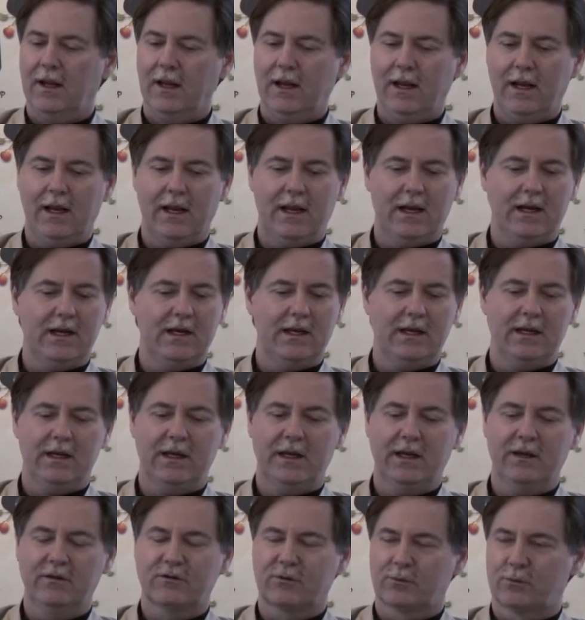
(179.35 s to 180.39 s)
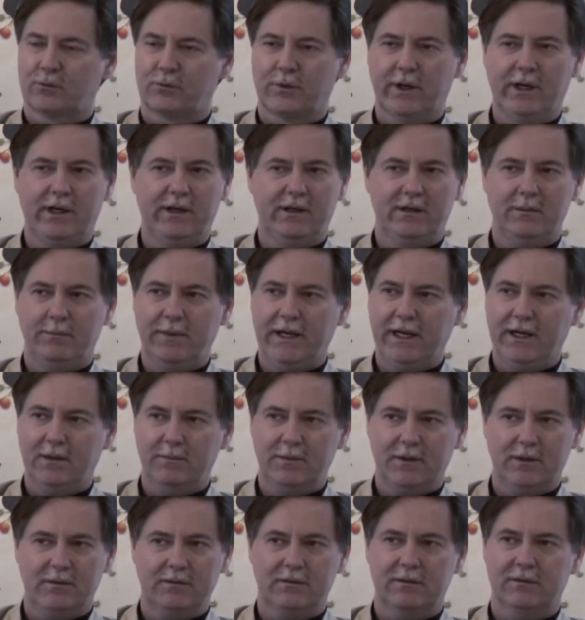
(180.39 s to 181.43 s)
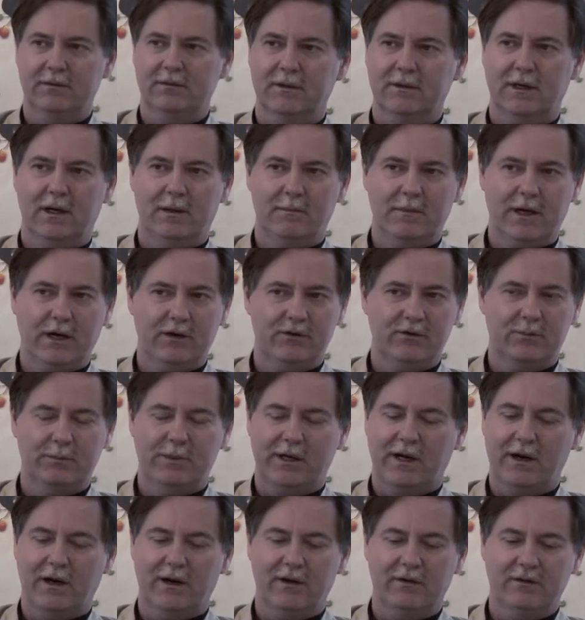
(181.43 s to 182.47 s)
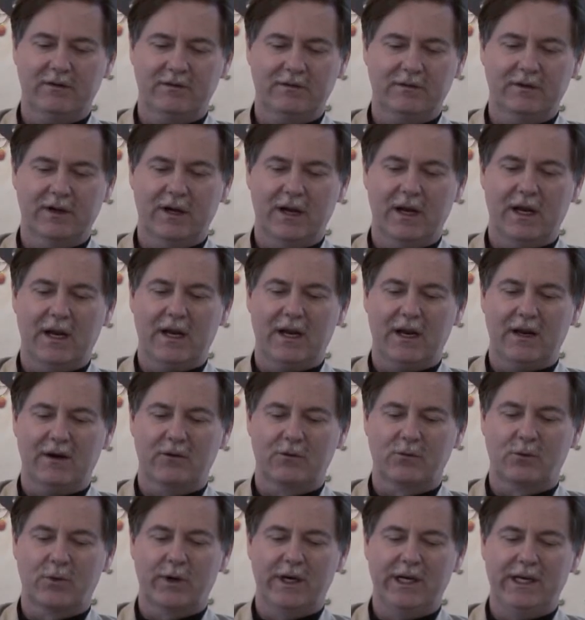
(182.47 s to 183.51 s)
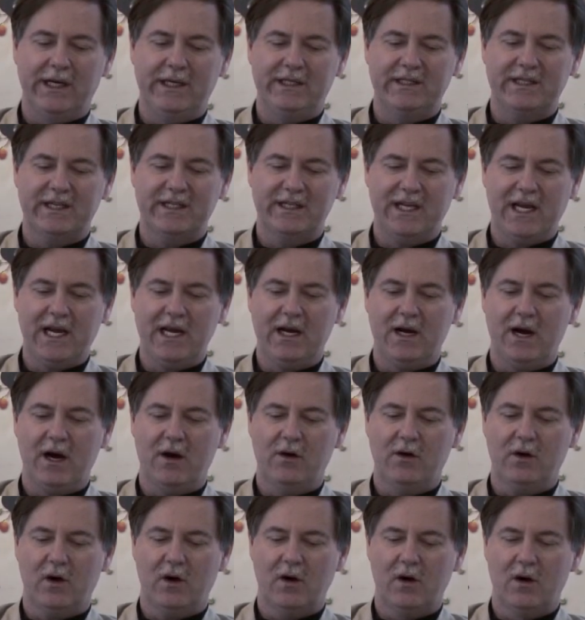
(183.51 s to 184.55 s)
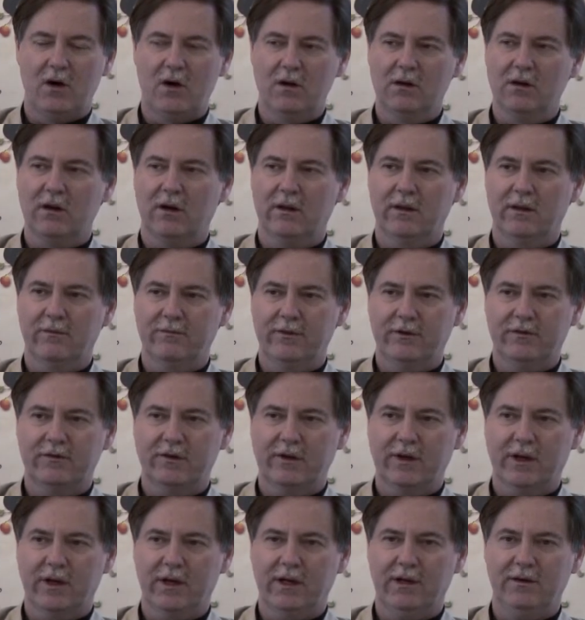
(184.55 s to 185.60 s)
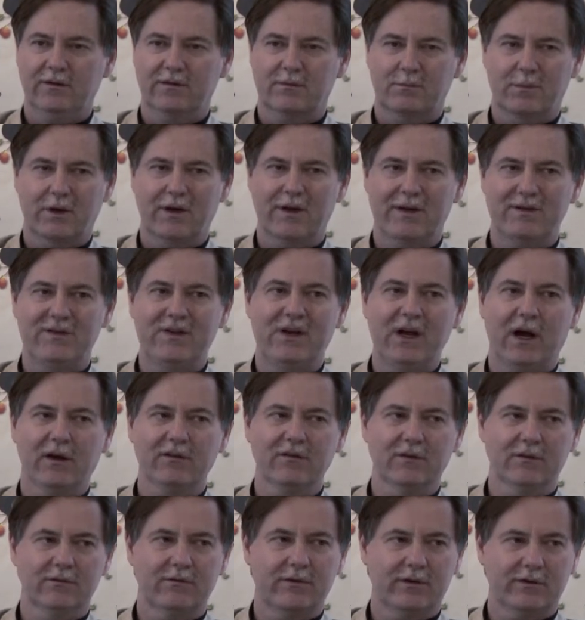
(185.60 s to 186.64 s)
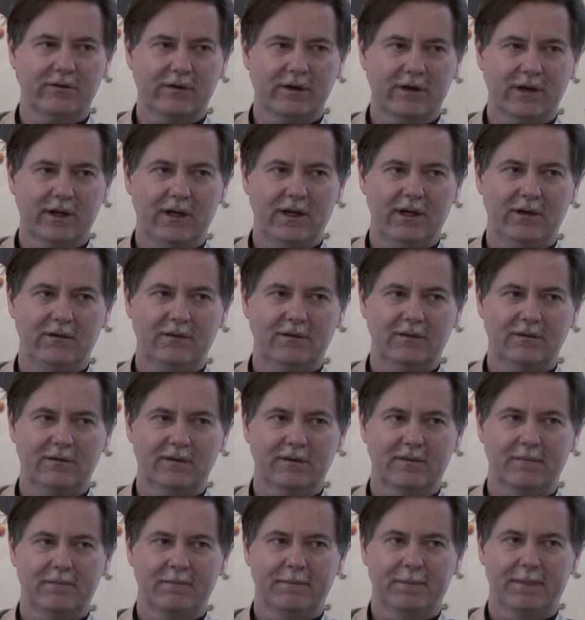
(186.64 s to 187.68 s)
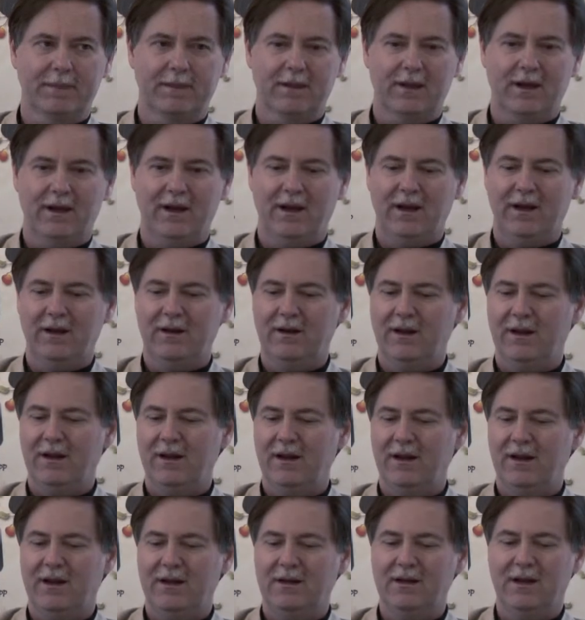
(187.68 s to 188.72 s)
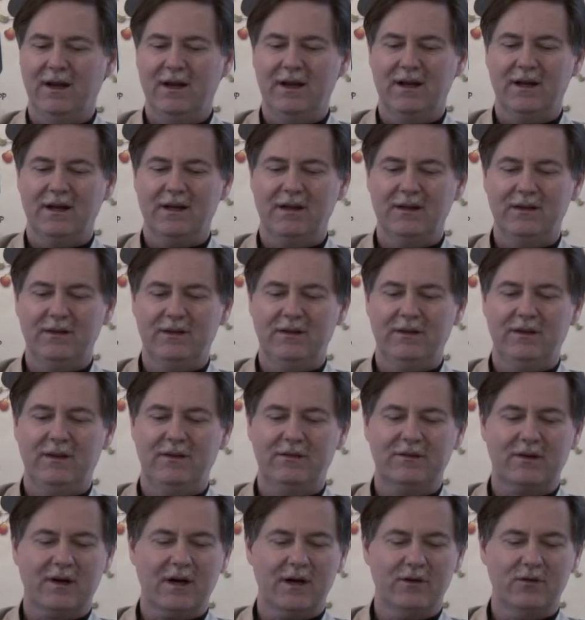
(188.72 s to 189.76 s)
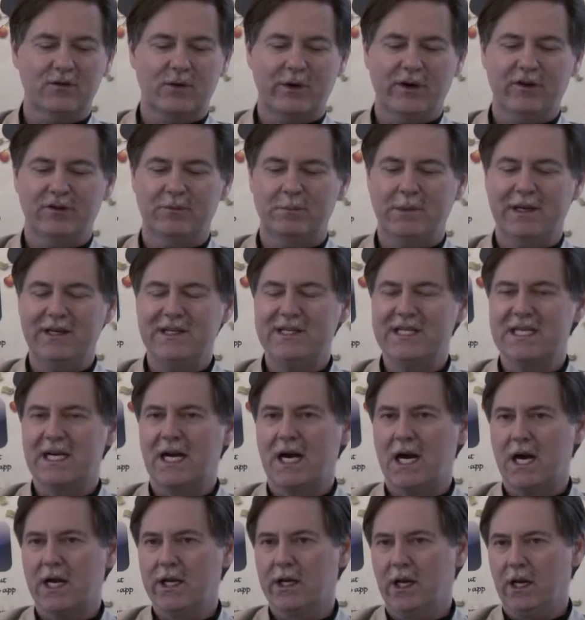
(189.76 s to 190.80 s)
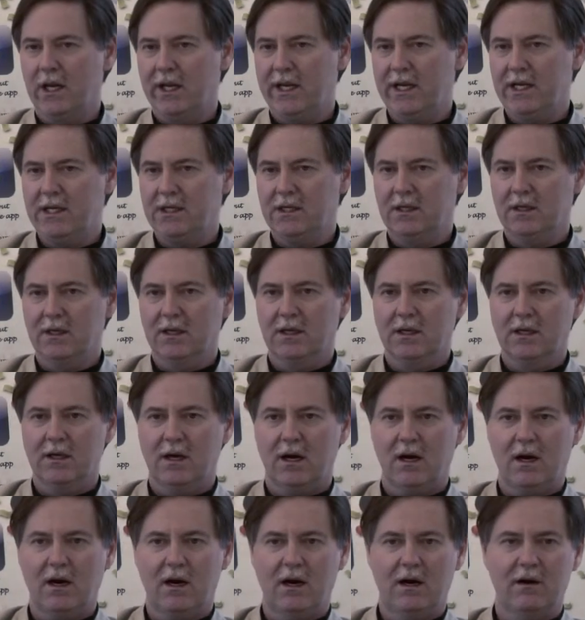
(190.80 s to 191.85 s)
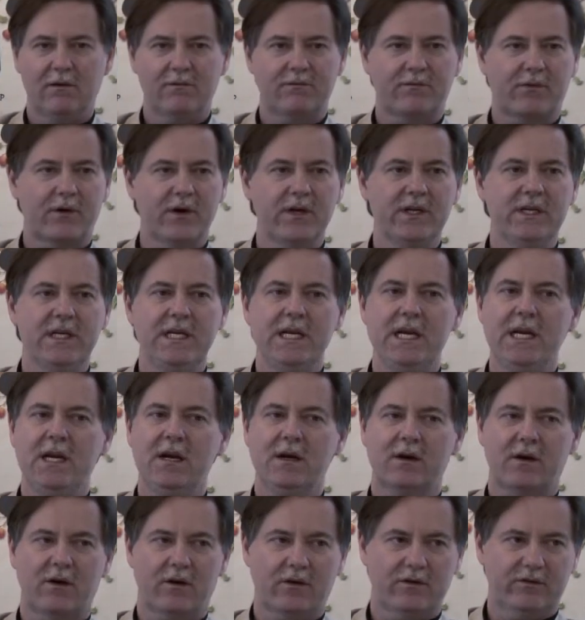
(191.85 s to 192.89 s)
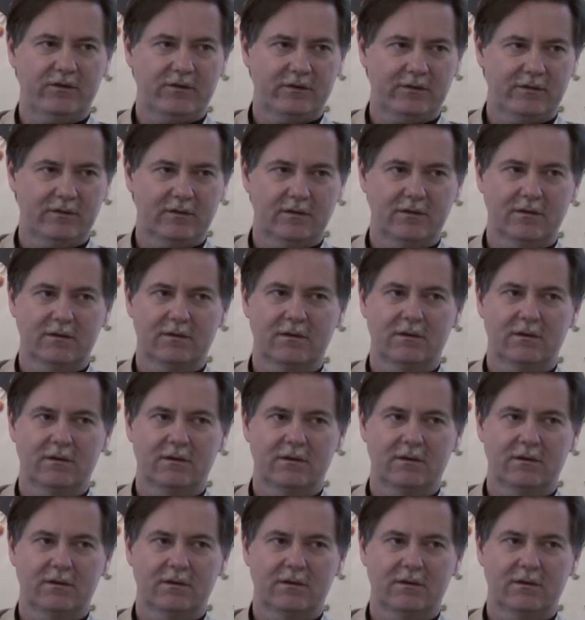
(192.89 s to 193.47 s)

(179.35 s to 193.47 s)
And it's really debatable how much, because really to take out all of the facilities, about a dozen facilities, and this country has been tunneling for years,